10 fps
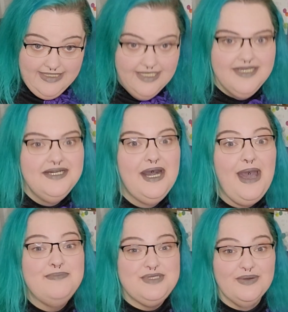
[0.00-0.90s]

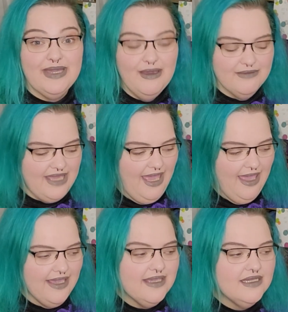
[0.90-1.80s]
I'm doing
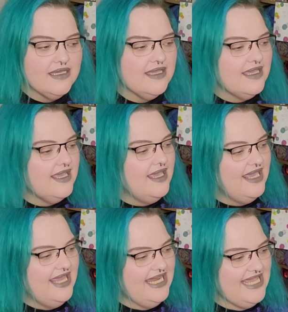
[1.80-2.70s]
okay.
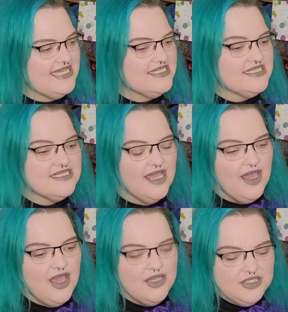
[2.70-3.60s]
It is
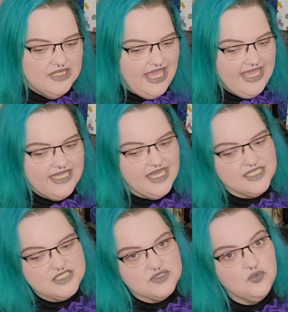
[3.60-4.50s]
like a
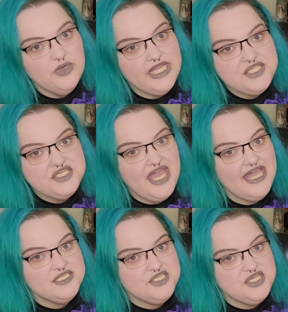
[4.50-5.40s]
switch
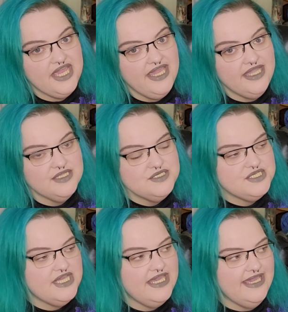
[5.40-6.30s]
has
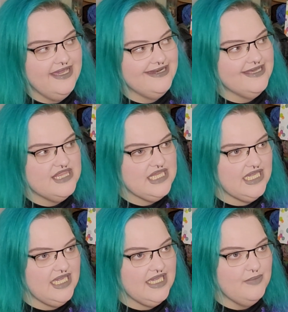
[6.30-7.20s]
changed in
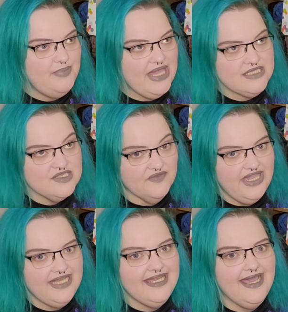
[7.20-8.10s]
the
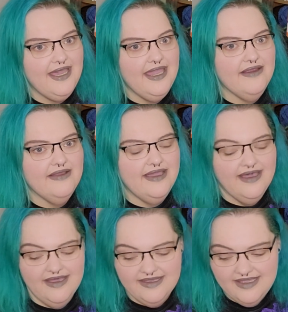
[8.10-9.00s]
Pennsylvania
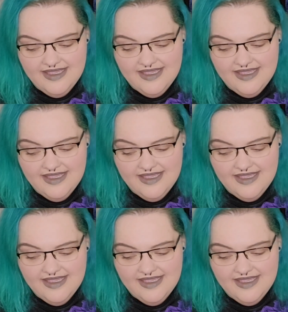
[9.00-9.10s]
area,